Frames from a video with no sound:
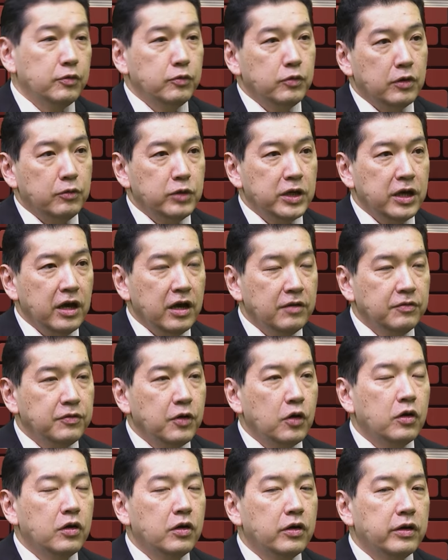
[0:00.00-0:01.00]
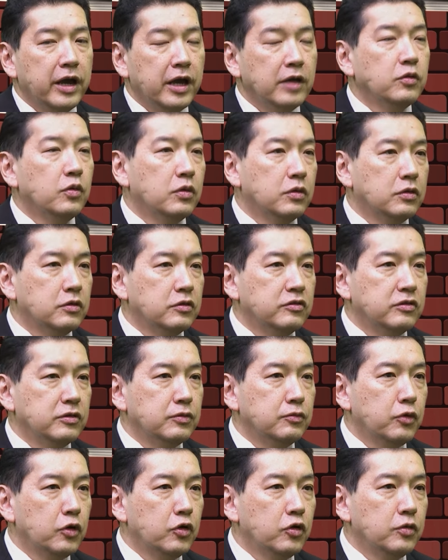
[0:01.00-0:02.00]
We have our headquarters
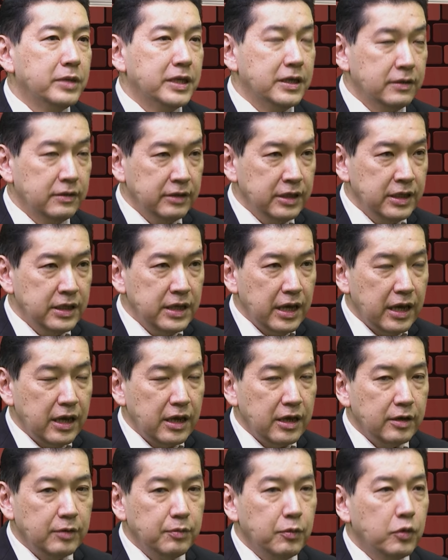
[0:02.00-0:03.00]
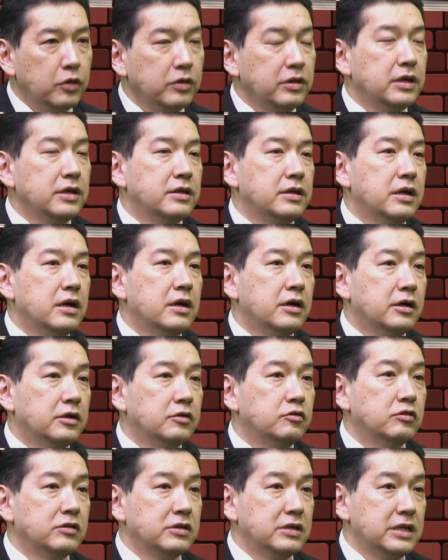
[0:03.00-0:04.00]
in Rome, Italy, and more than
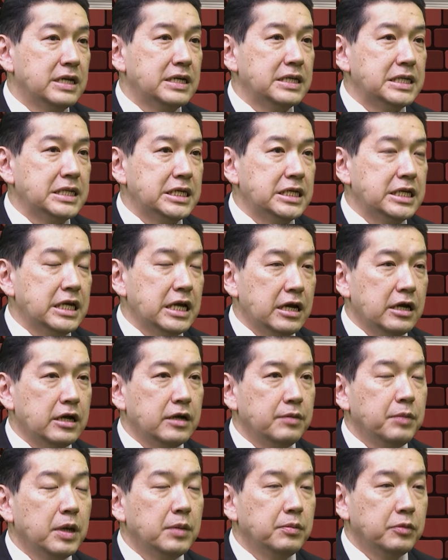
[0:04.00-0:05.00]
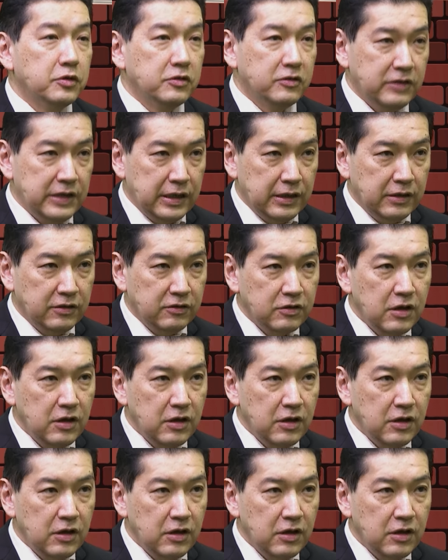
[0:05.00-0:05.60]
190 member states.